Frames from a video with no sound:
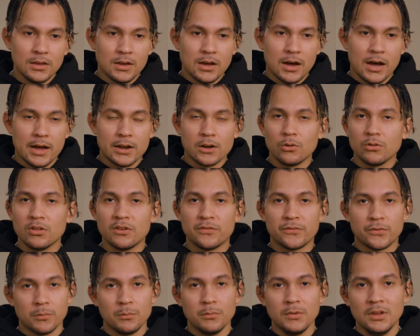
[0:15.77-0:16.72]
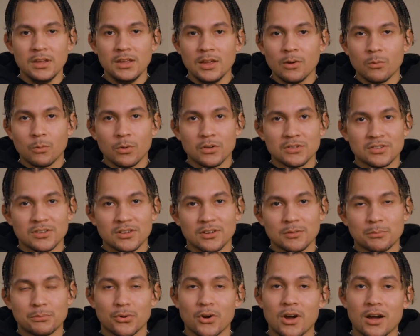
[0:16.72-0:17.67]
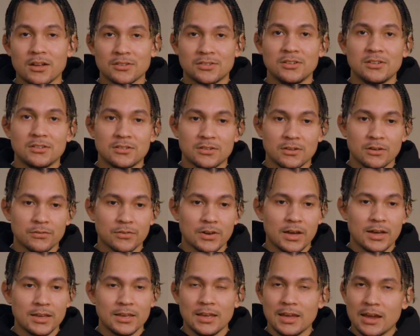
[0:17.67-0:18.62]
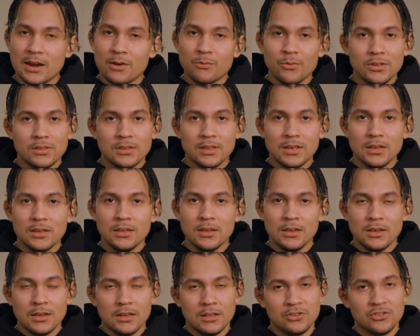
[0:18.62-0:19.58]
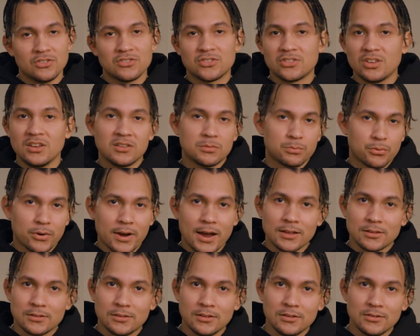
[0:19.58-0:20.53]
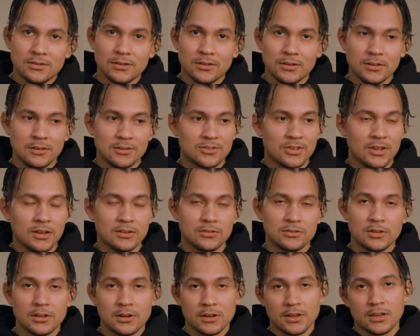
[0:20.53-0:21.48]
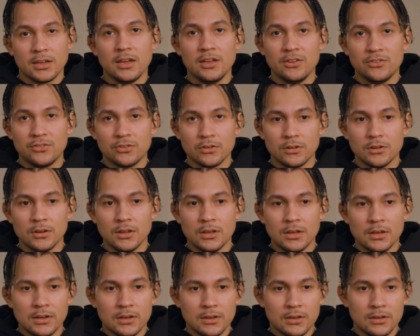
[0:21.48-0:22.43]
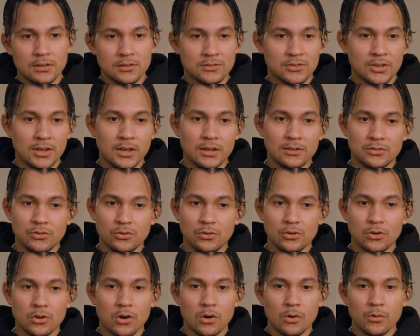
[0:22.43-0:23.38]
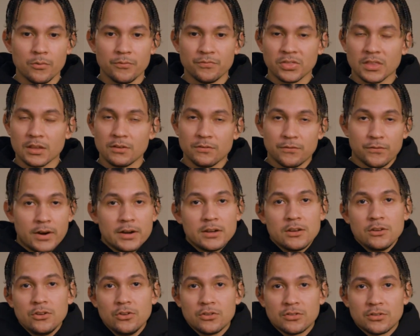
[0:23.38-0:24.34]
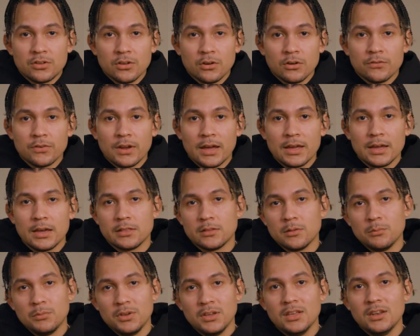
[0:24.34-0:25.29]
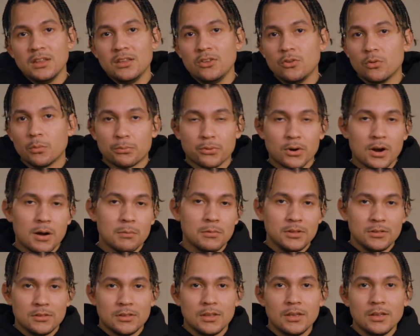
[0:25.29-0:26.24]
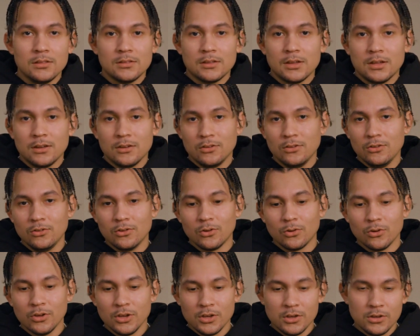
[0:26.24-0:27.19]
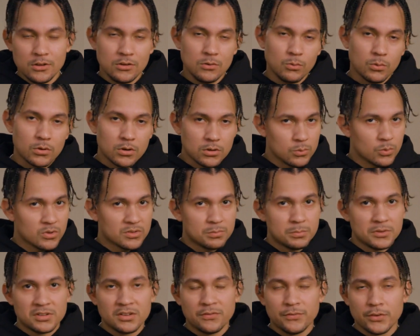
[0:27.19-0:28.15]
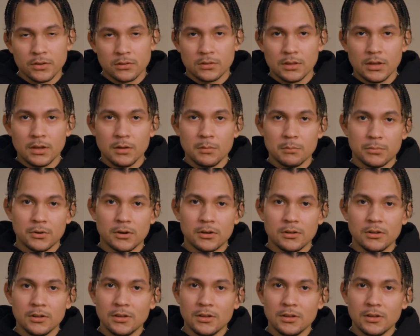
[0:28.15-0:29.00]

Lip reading: I know that for me it was a process of like everything. It just takes practice, it takes dedication, it takes, finding yourself. Like at the beginning you'll probably think that, you want to do a specific thing, but